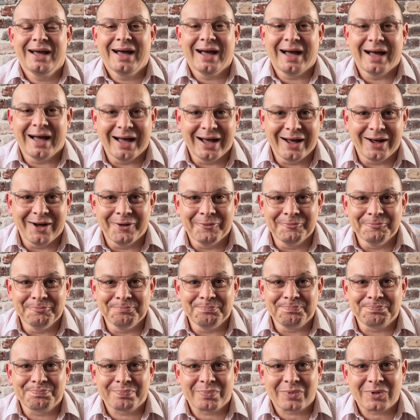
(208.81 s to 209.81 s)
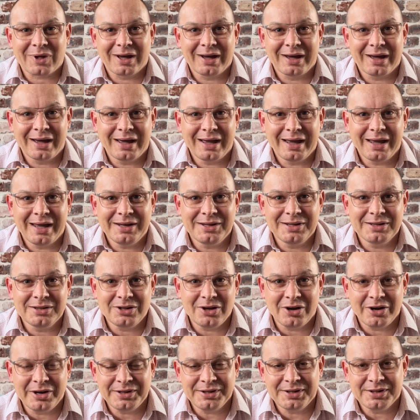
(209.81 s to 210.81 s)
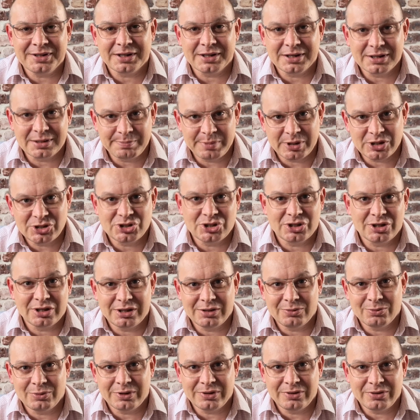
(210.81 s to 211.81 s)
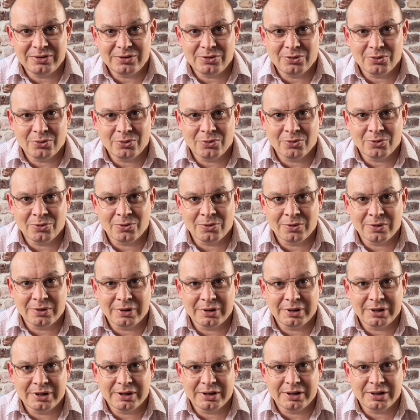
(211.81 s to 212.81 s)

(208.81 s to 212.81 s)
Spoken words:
It's nice, especially with your